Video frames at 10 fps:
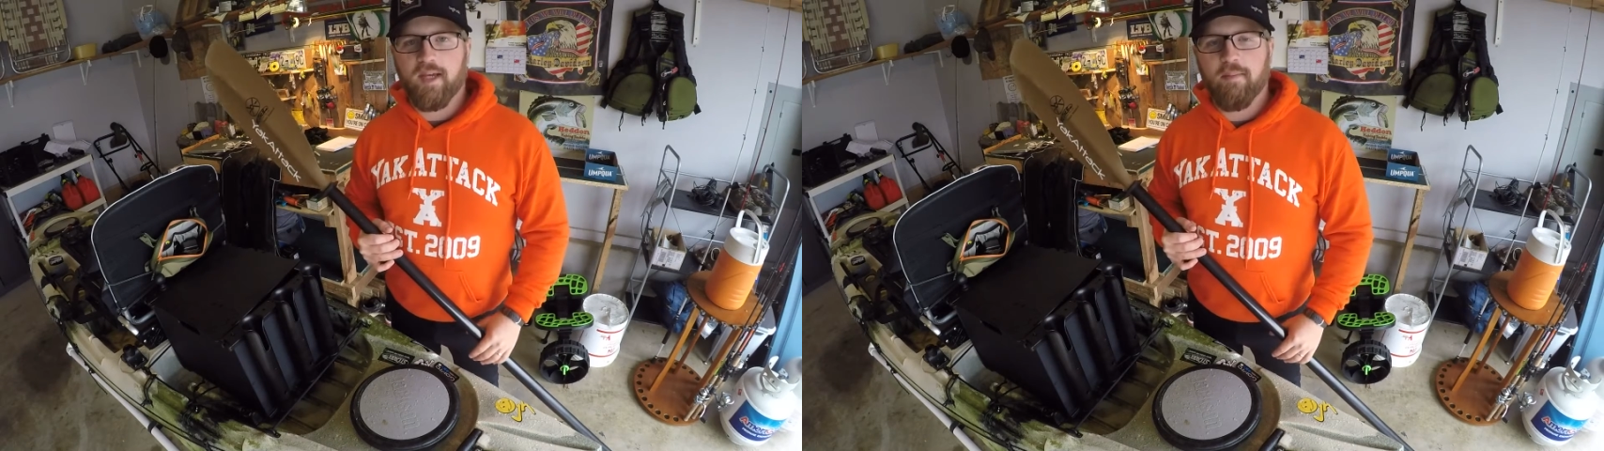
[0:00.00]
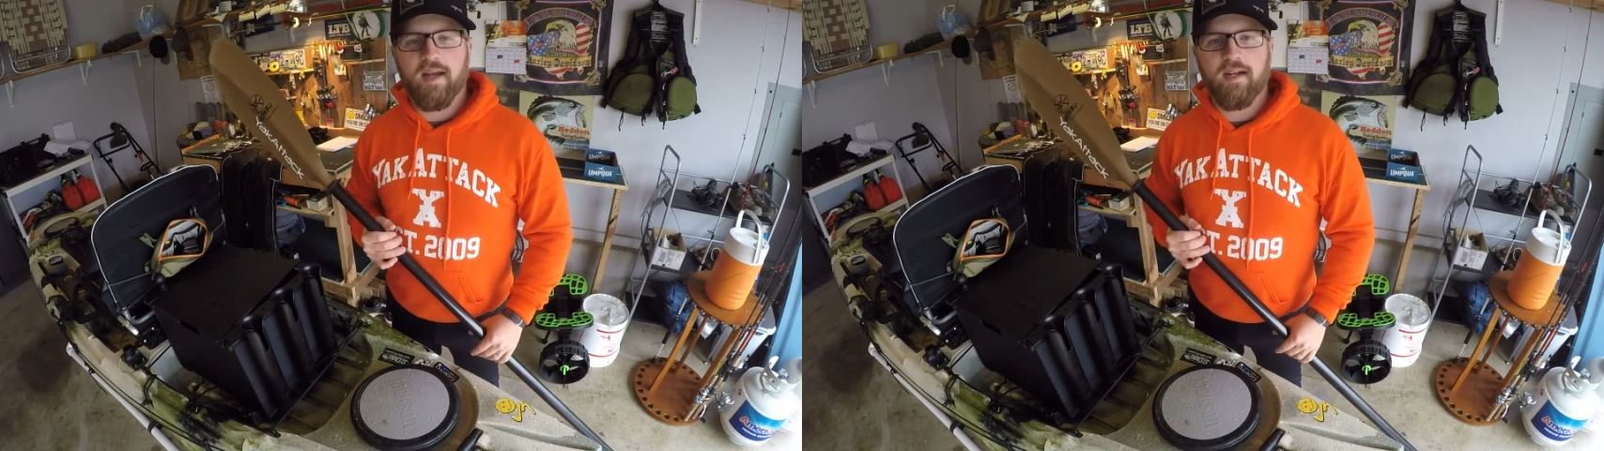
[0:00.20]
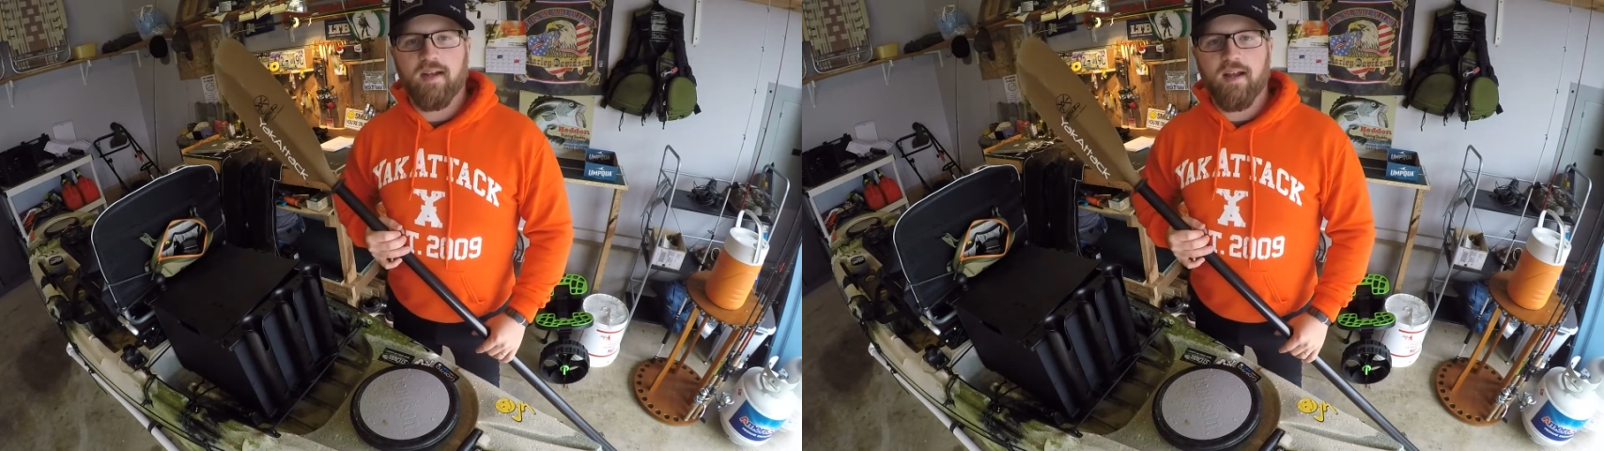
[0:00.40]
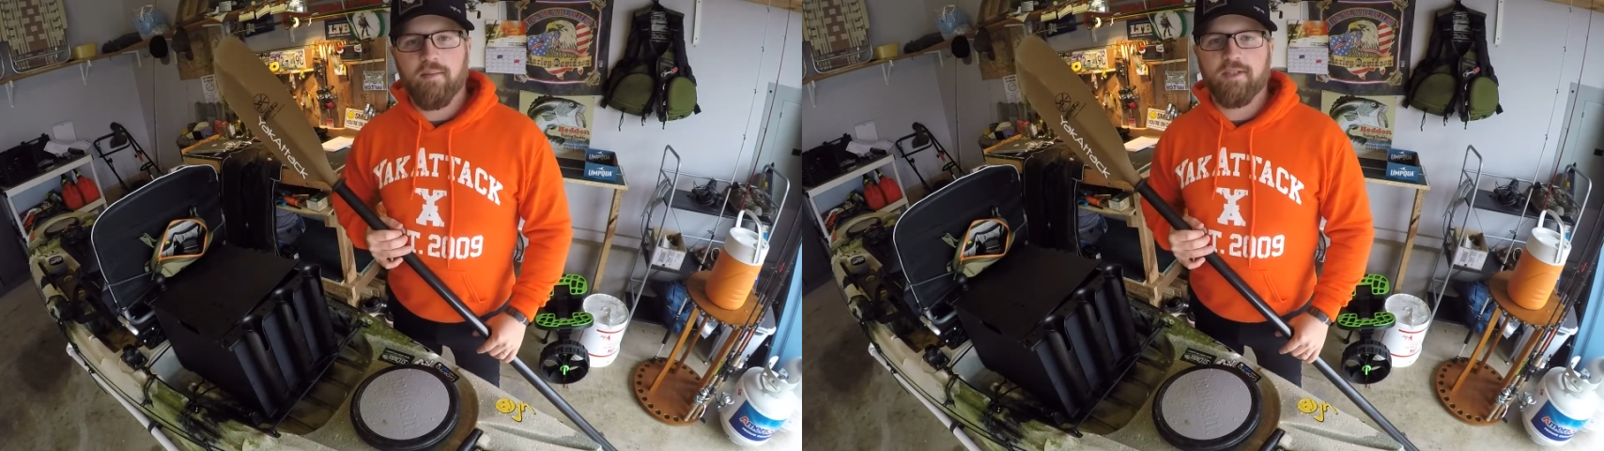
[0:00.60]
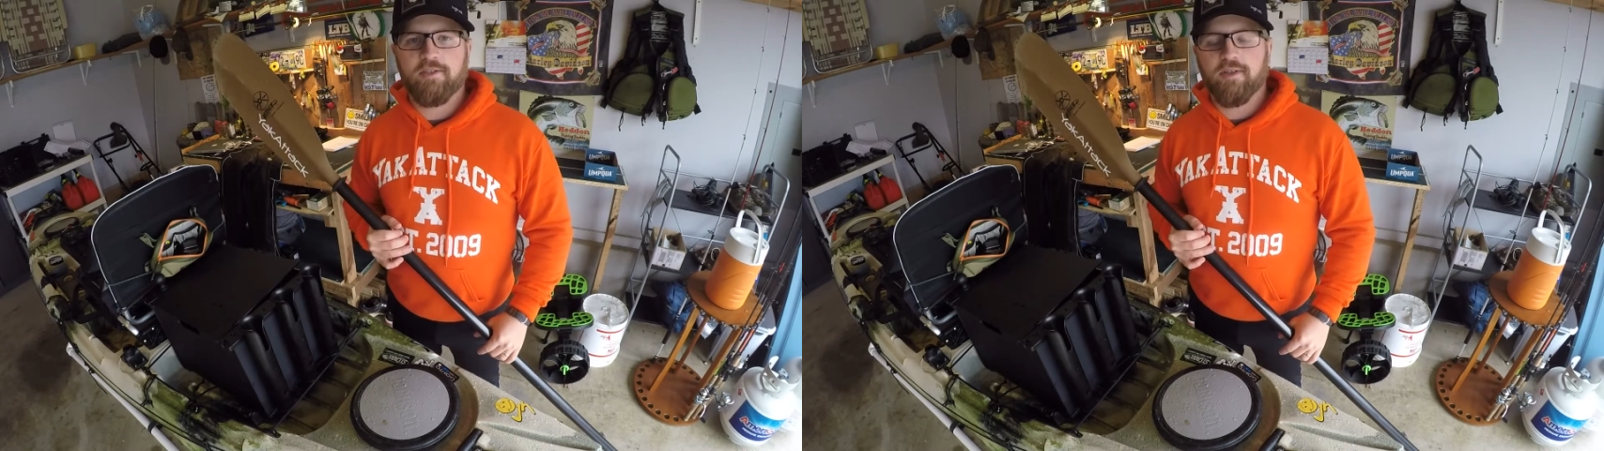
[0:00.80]
about it and how
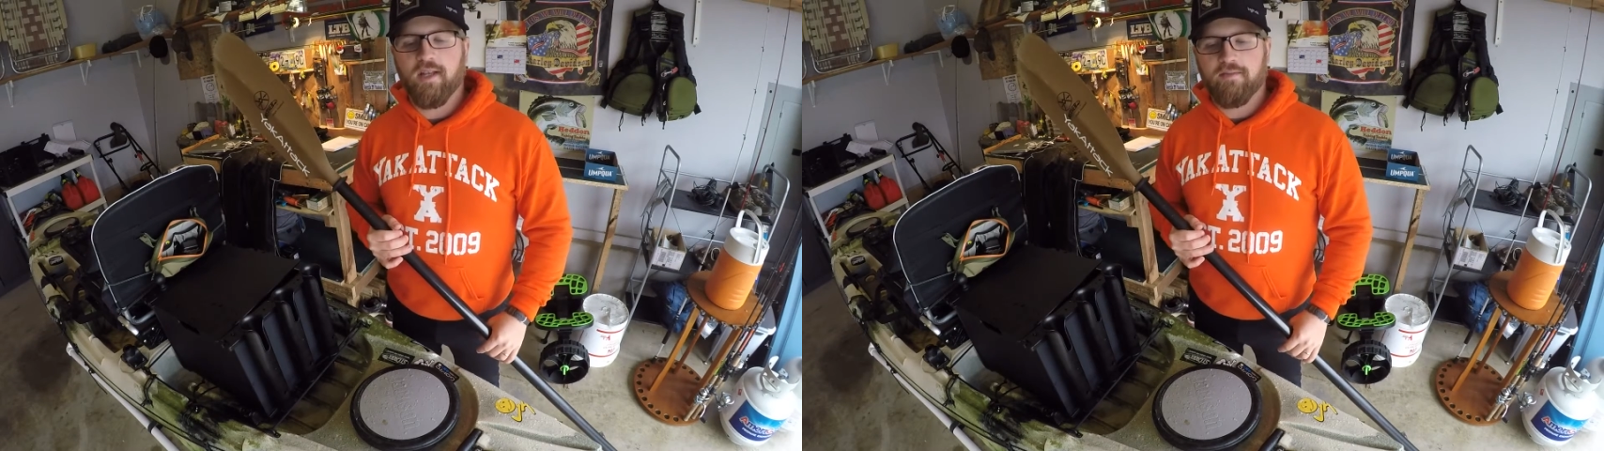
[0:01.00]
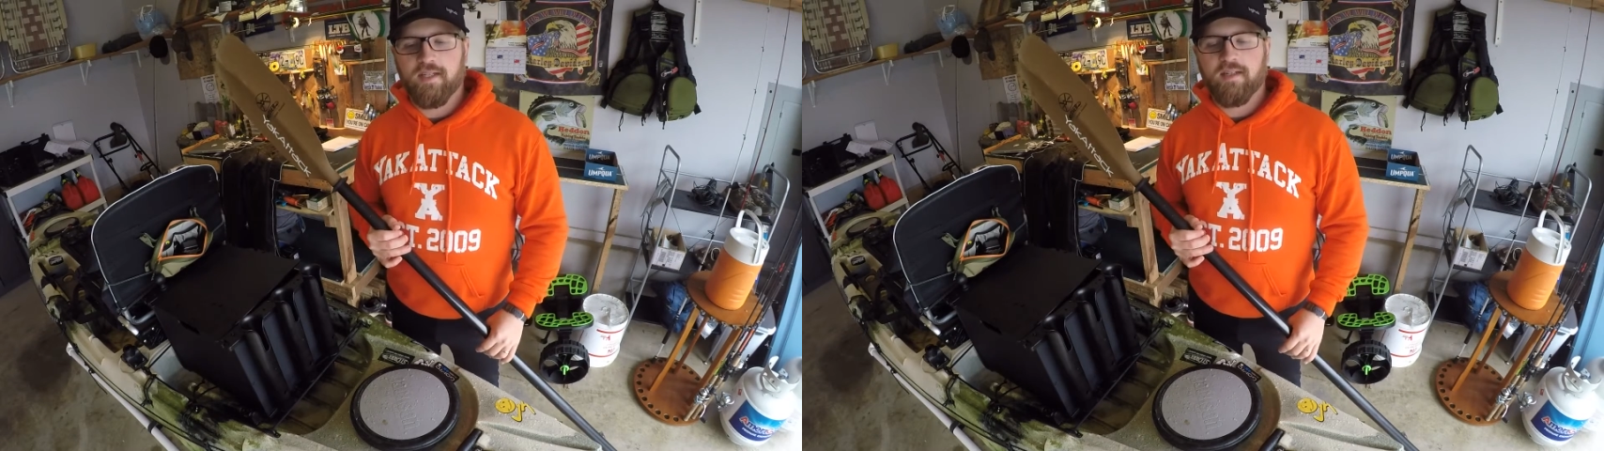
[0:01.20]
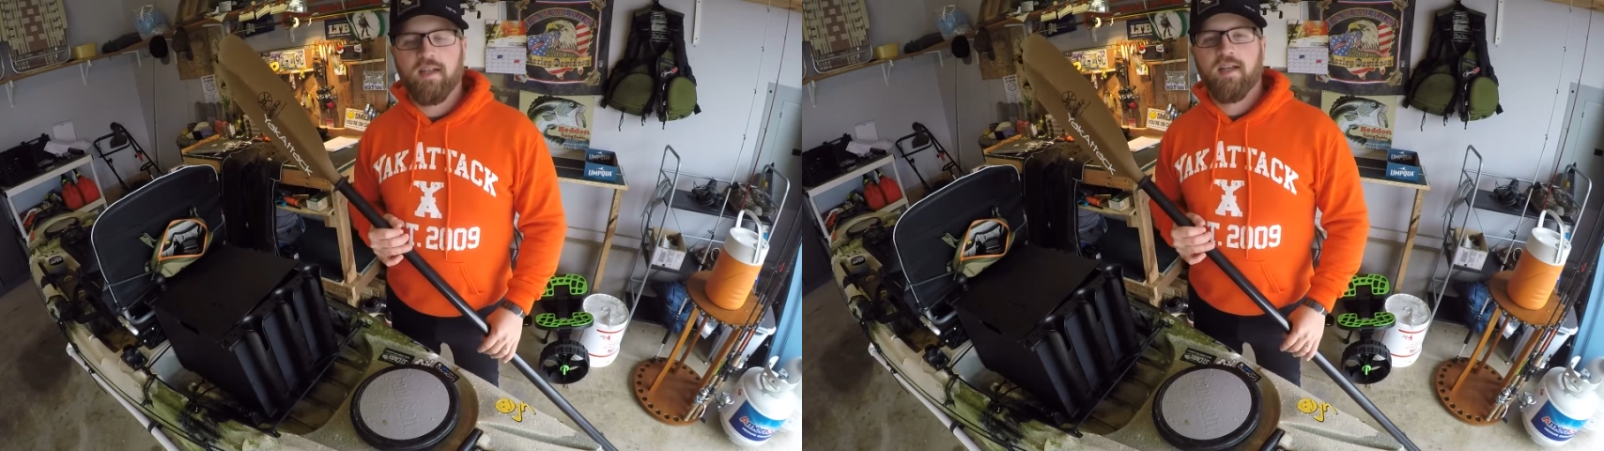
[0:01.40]
much you loved it.